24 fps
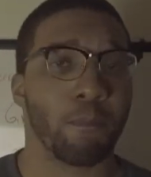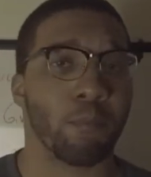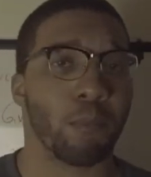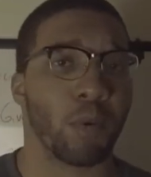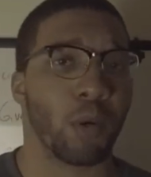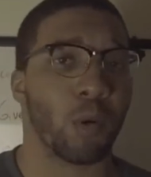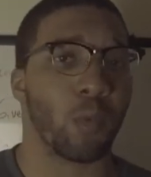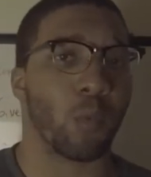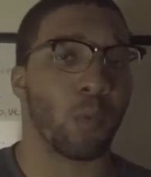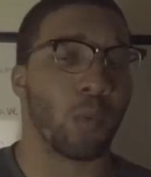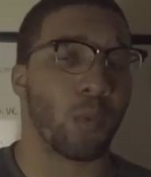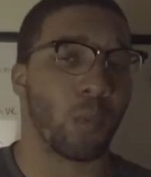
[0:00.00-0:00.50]

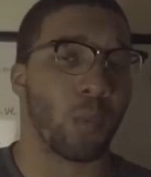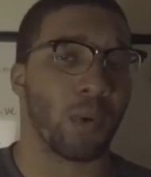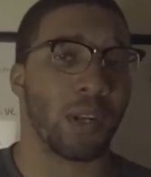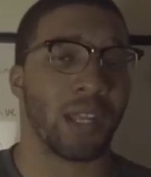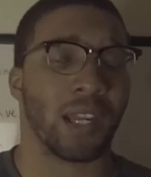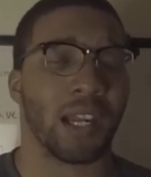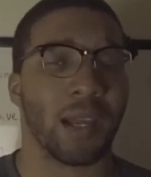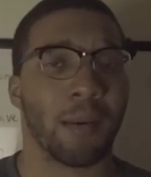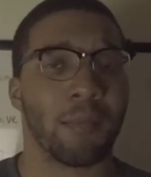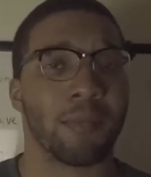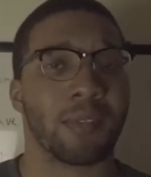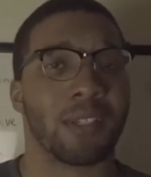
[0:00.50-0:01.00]
But w when
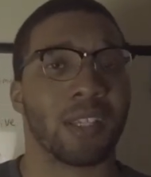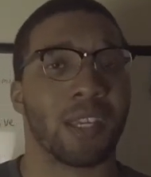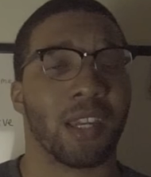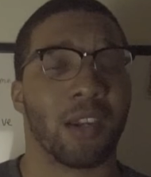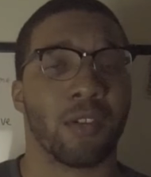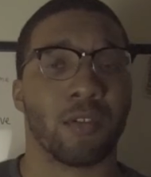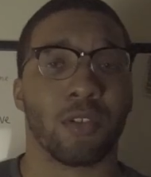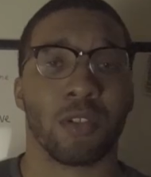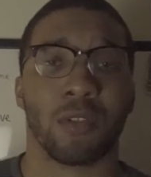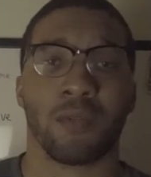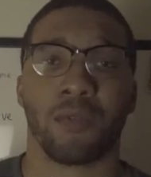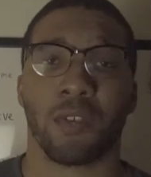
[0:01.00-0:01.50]
it comes to
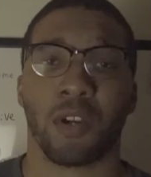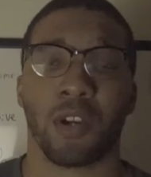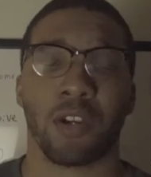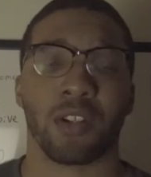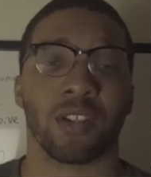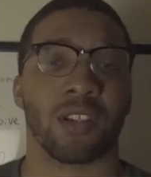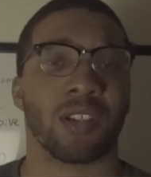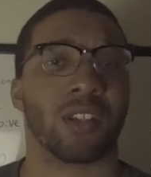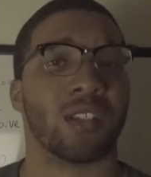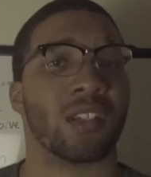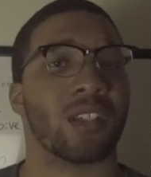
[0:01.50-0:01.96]
introversion,